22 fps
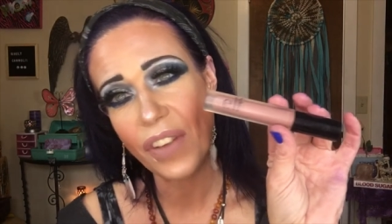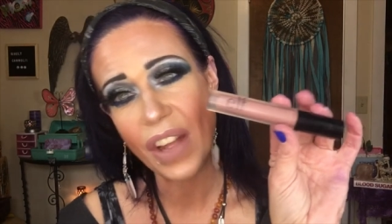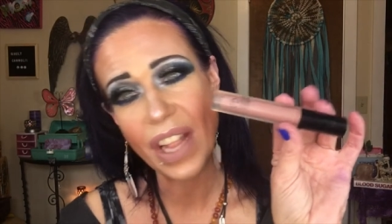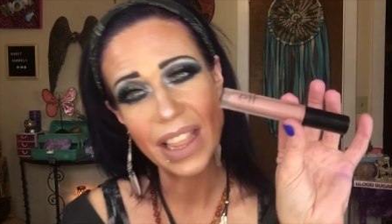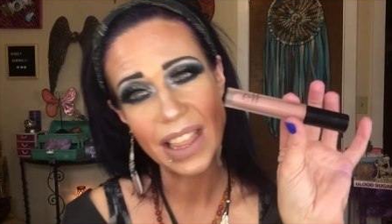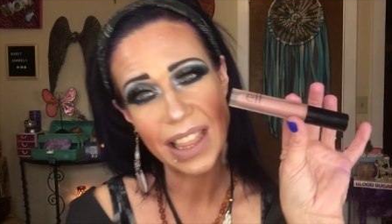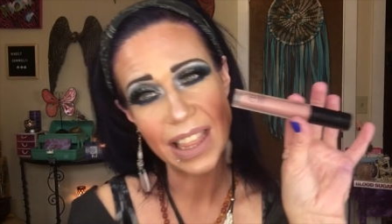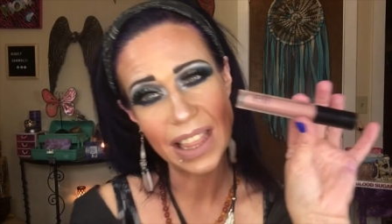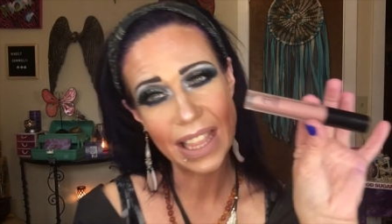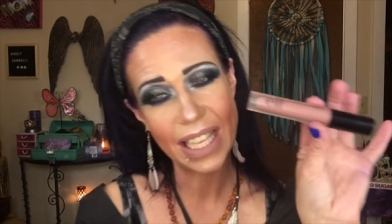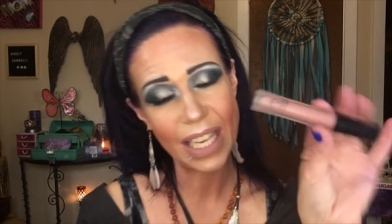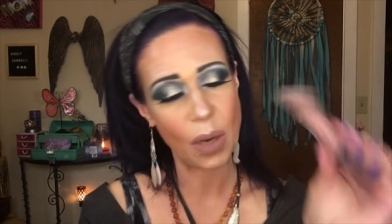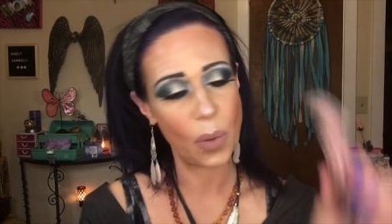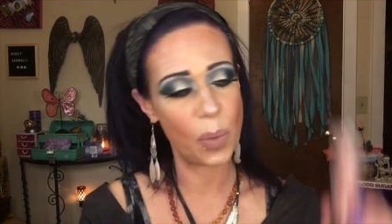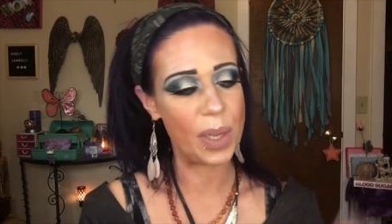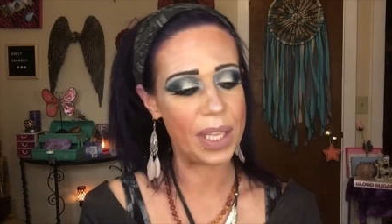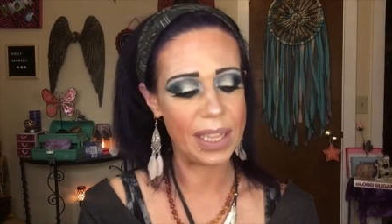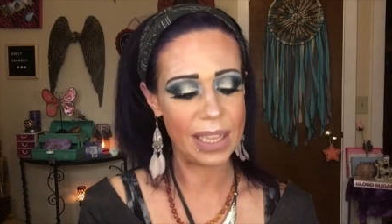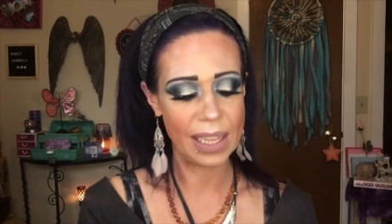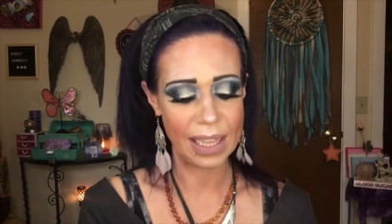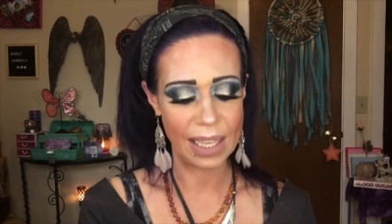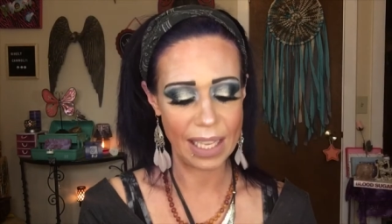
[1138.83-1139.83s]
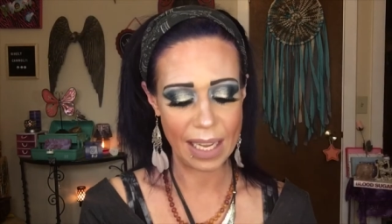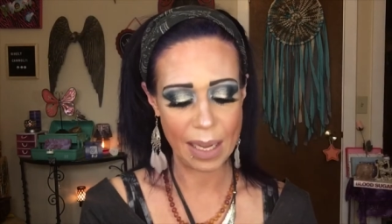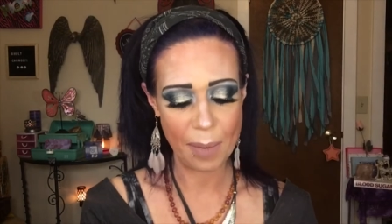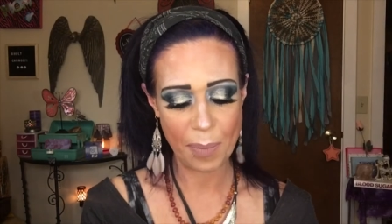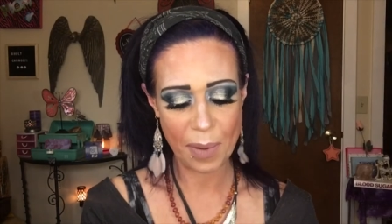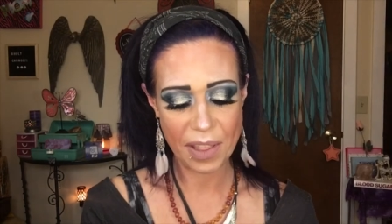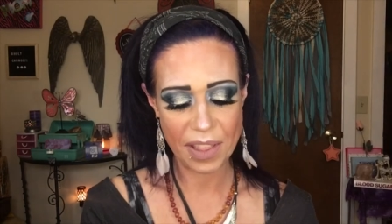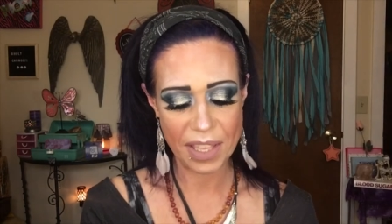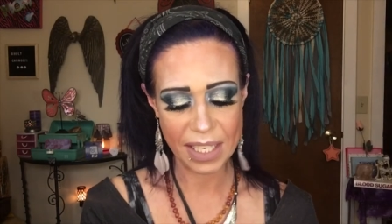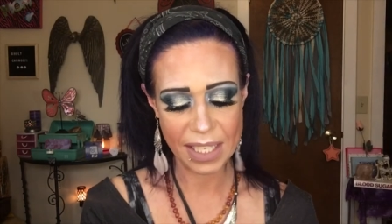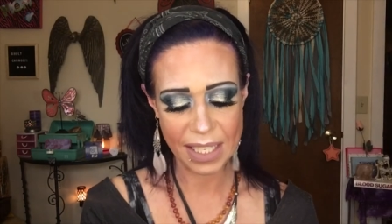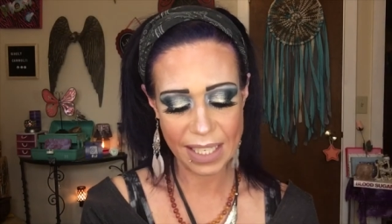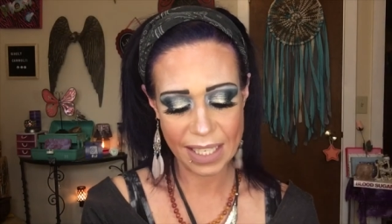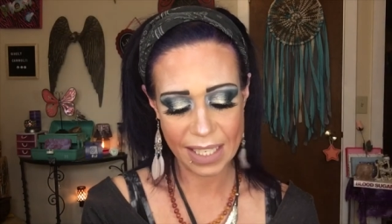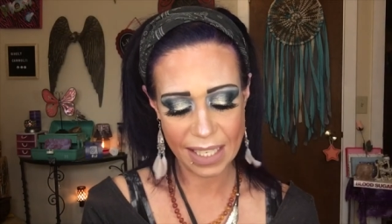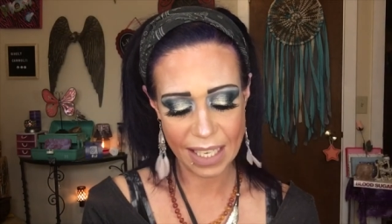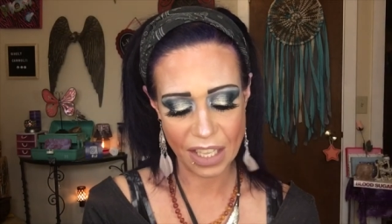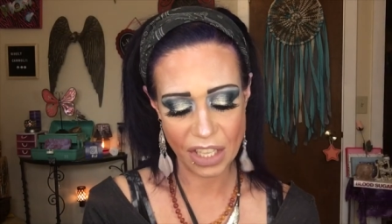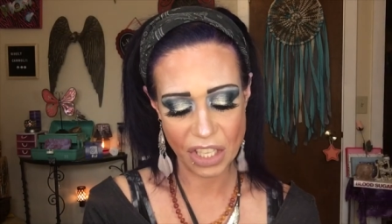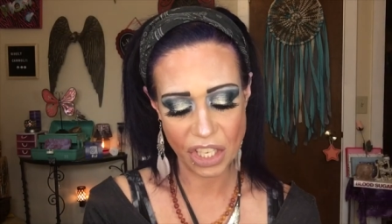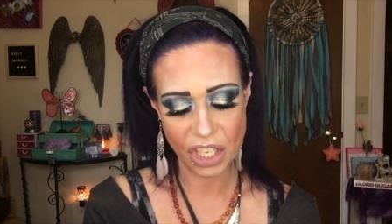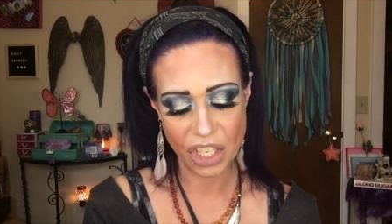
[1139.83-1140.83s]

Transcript: liquid lip. This is in the